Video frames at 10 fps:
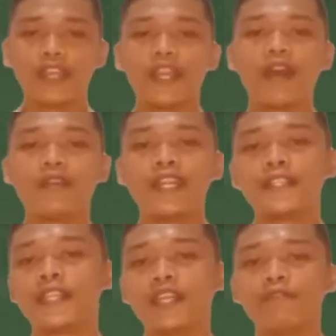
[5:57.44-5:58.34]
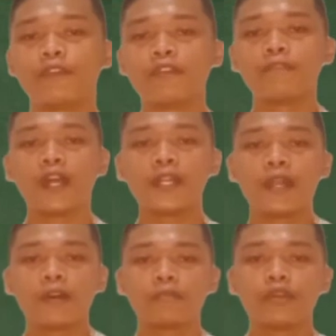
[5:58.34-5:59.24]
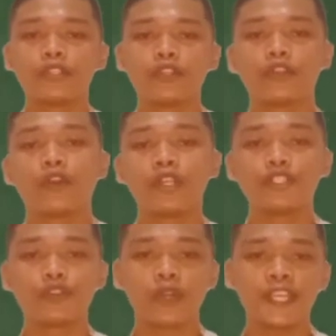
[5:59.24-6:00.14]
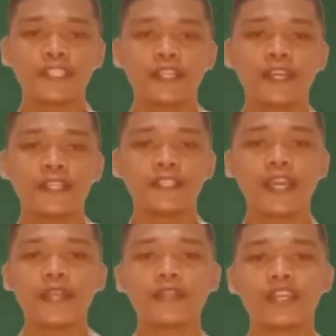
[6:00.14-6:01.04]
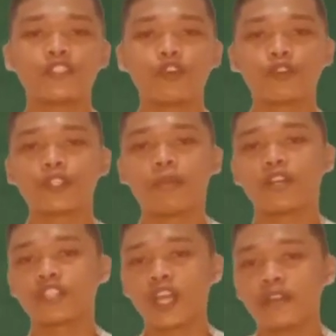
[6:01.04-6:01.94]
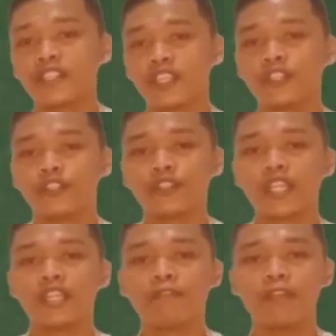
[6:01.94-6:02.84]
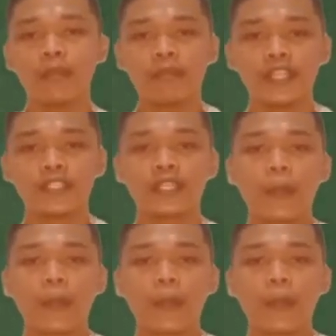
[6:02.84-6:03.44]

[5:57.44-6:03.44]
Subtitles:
now listen for your final output. You're going to write an essay that talks about current issues in the Philippines.